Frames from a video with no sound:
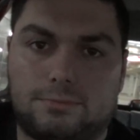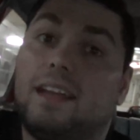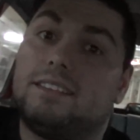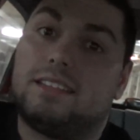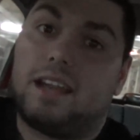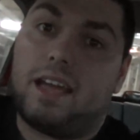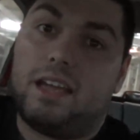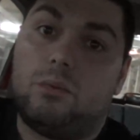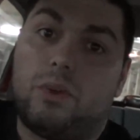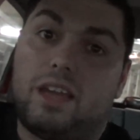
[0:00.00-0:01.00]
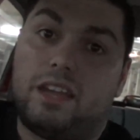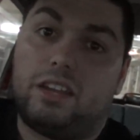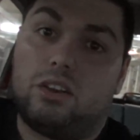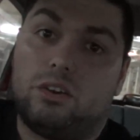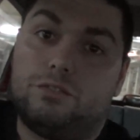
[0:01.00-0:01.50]
And today we're
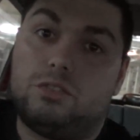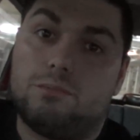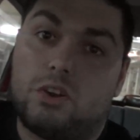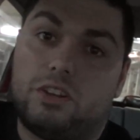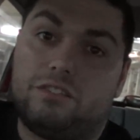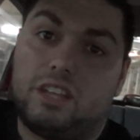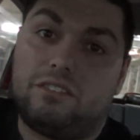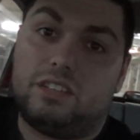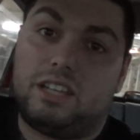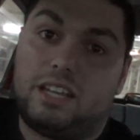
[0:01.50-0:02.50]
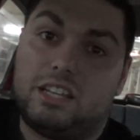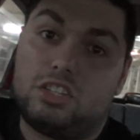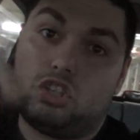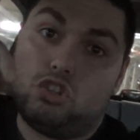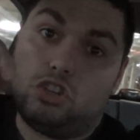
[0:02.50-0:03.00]
heading off to Motive DVD
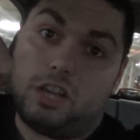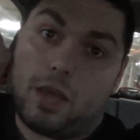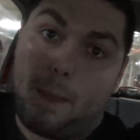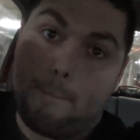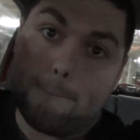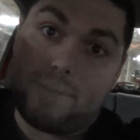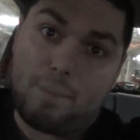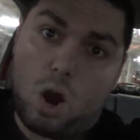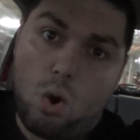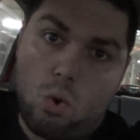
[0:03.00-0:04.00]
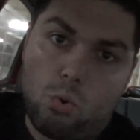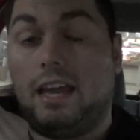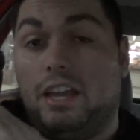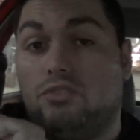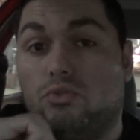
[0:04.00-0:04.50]
studio.
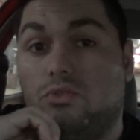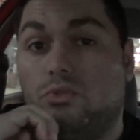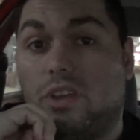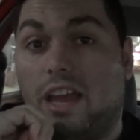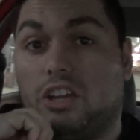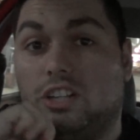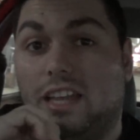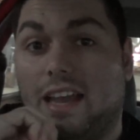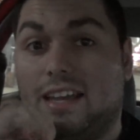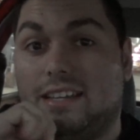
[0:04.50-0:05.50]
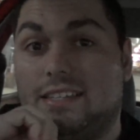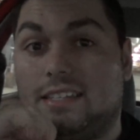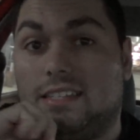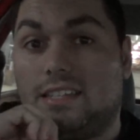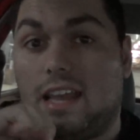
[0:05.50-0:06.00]
Andrew actually
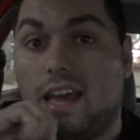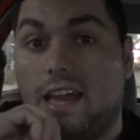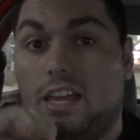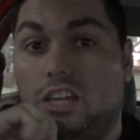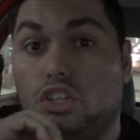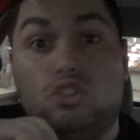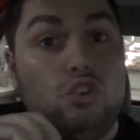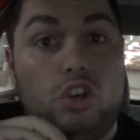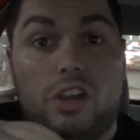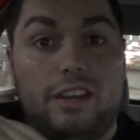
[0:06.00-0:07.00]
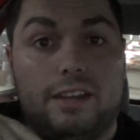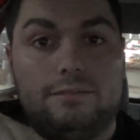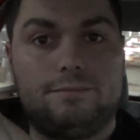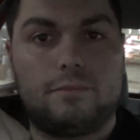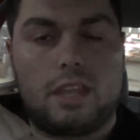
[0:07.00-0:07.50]
has a studio now
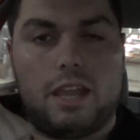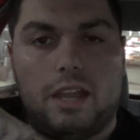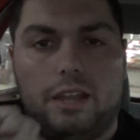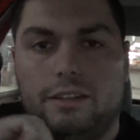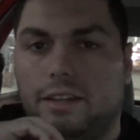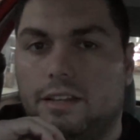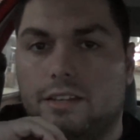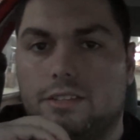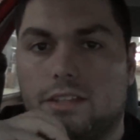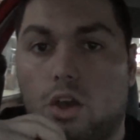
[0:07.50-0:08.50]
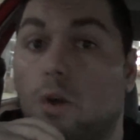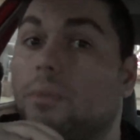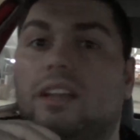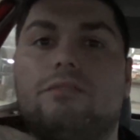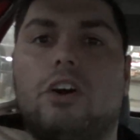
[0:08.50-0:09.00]
and he has
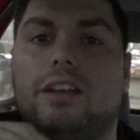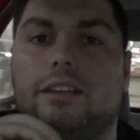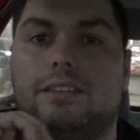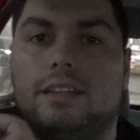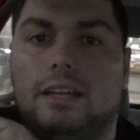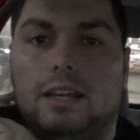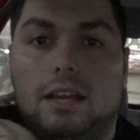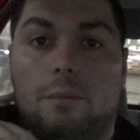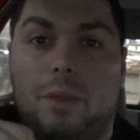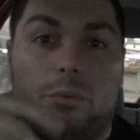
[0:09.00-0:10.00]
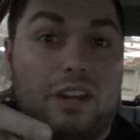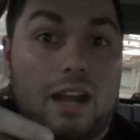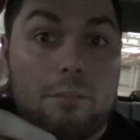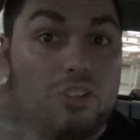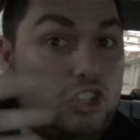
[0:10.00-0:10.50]
openly invited people to
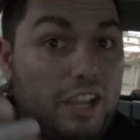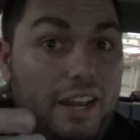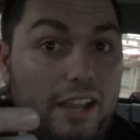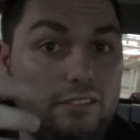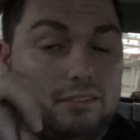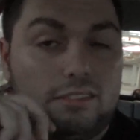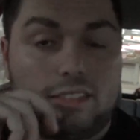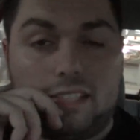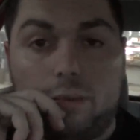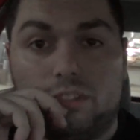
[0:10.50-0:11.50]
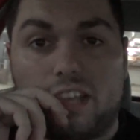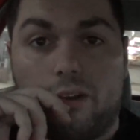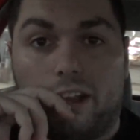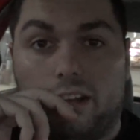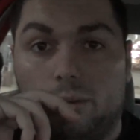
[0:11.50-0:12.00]
come and check it out and see what's
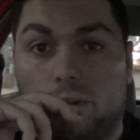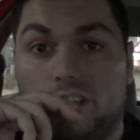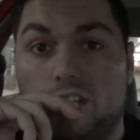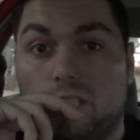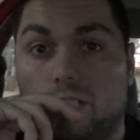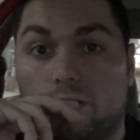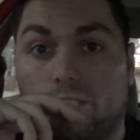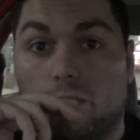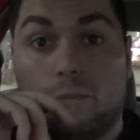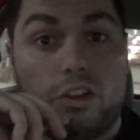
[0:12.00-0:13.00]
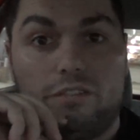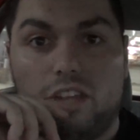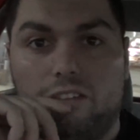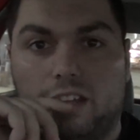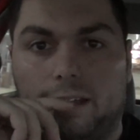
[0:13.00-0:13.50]
going on and what's new for Motive
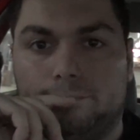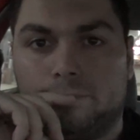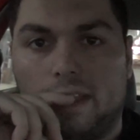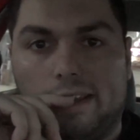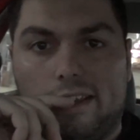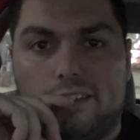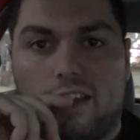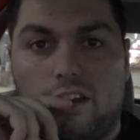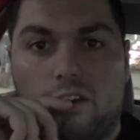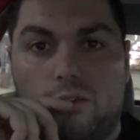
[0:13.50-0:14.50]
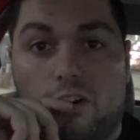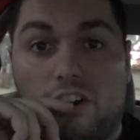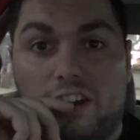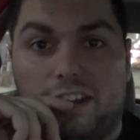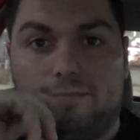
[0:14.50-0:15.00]
DVD. So
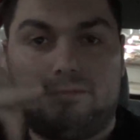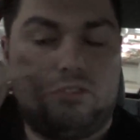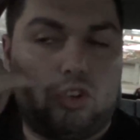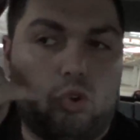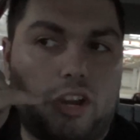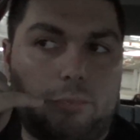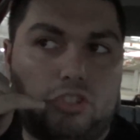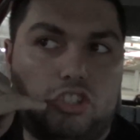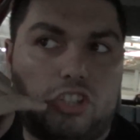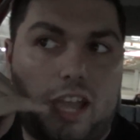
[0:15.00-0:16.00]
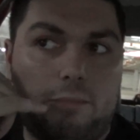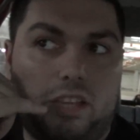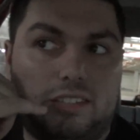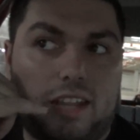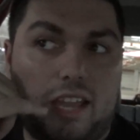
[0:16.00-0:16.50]
I caught up
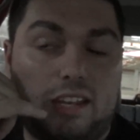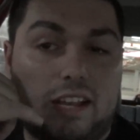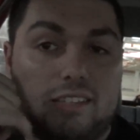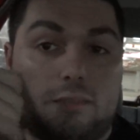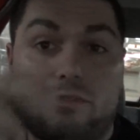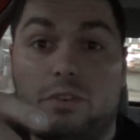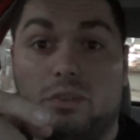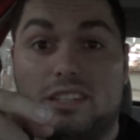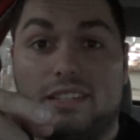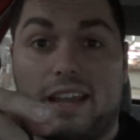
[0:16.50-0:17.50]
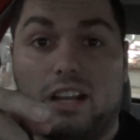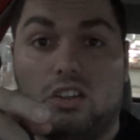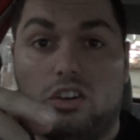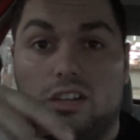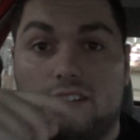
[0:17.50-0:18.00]
Jamie today and asked him if he wants to tag
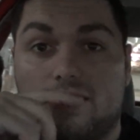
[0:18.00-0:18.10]
along.